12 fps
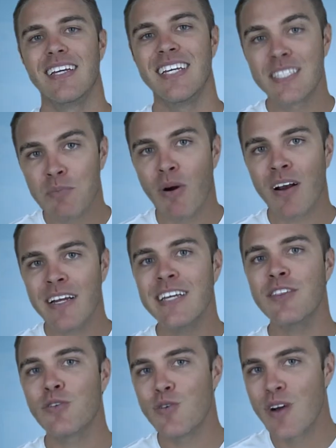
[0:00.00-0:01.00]
It's
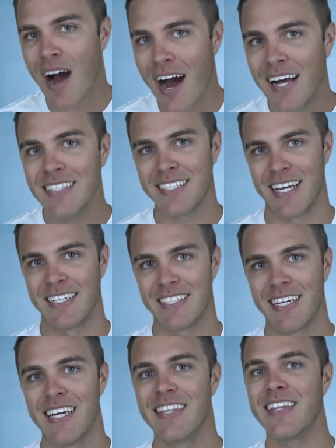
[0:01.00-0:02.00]
marketing through content.
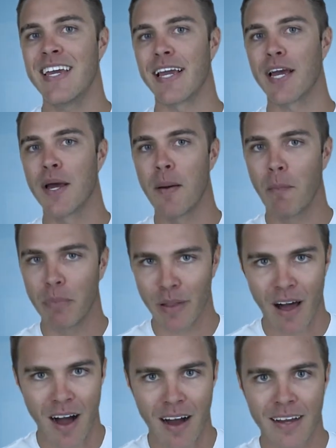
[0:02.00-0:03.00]
Think
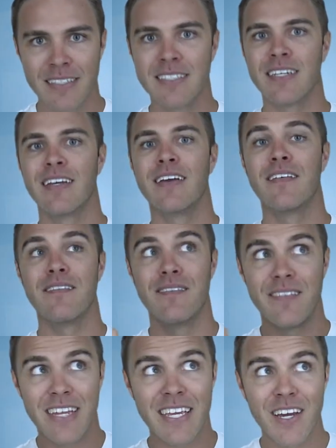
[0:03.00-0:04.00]
blogs,
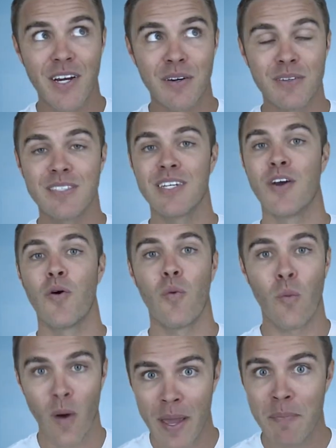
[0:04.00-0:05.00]
videos,
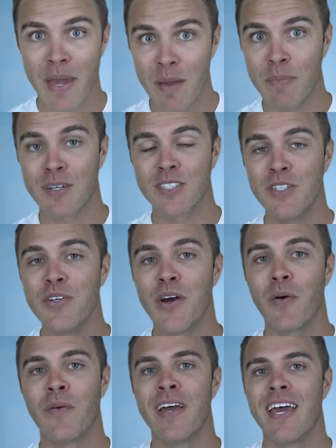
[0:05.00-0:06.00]
white papers,
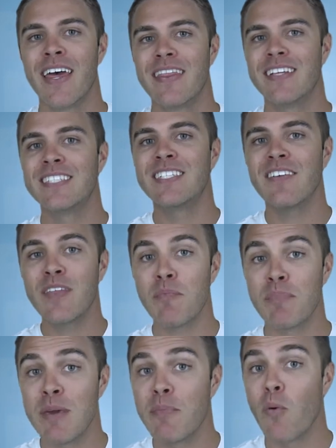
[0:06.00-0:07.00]
the stuff
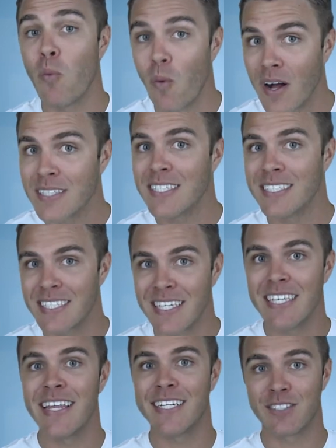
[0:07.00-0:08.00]
that people want to
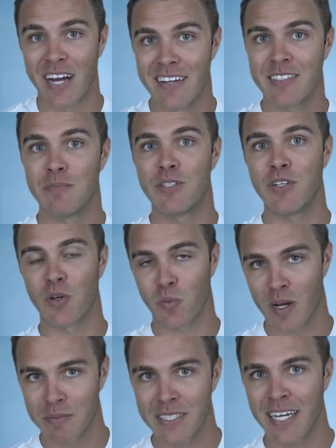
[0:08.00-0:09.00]
see that drives them to your
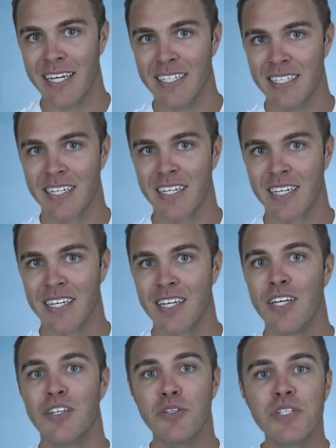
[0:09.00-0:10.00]
website.
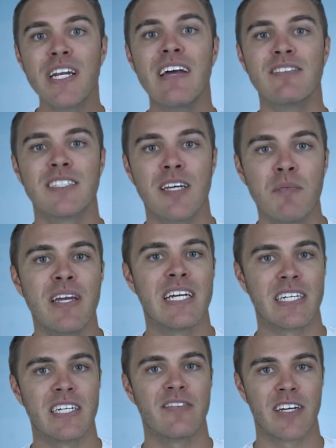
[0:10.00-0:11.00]
You should have some
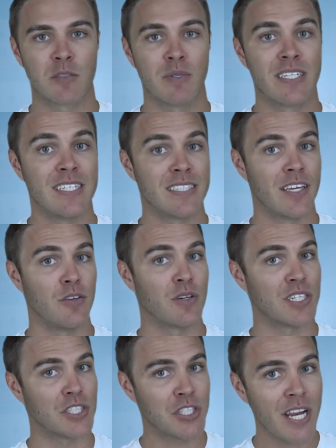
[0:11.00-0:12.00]
area of expertise that you
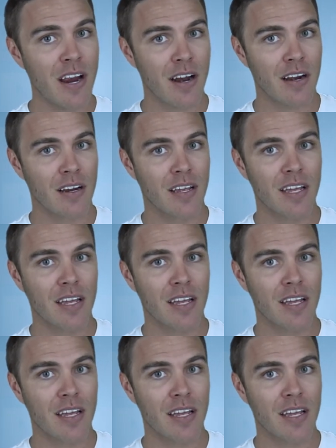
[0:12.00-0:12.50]
can share.